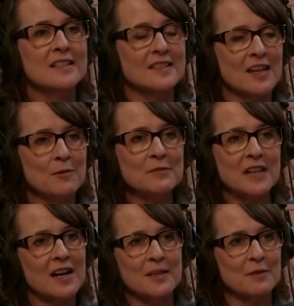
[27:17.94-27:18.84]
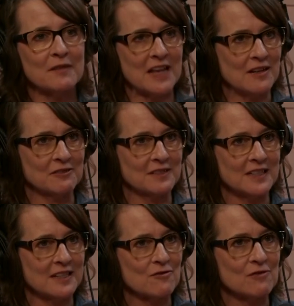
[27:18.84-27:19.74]
some type of
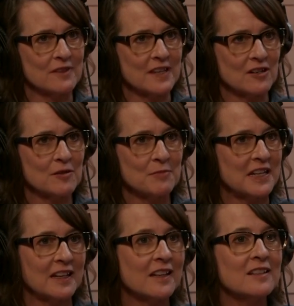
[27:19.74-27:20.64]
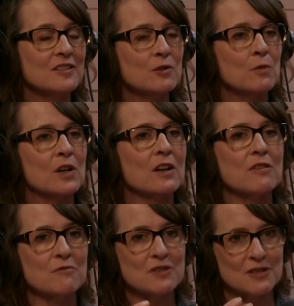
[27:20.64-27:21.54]
counseling or therapy to work
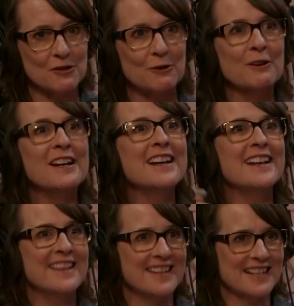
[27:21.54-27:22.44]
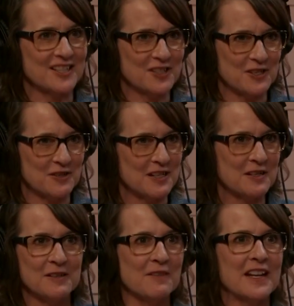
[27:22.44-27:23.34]
through the next year in
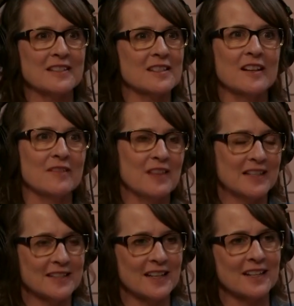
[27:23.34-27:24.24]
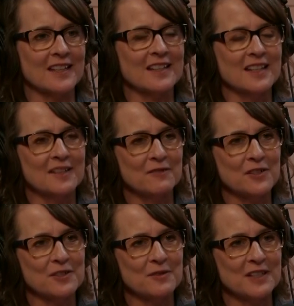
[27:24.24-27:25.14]
advance of that second
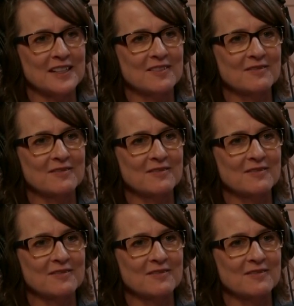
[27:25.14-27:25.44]
anniversary. That's